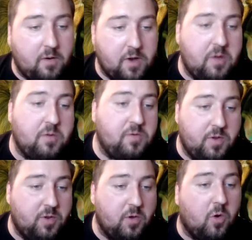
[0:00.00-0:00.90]
I know
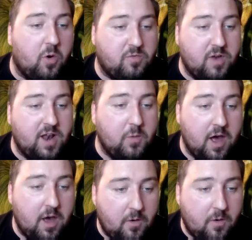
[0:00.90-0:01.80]
New York really
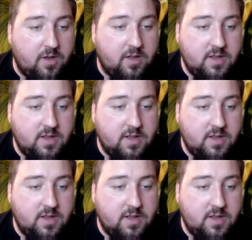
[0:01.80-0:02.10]
well.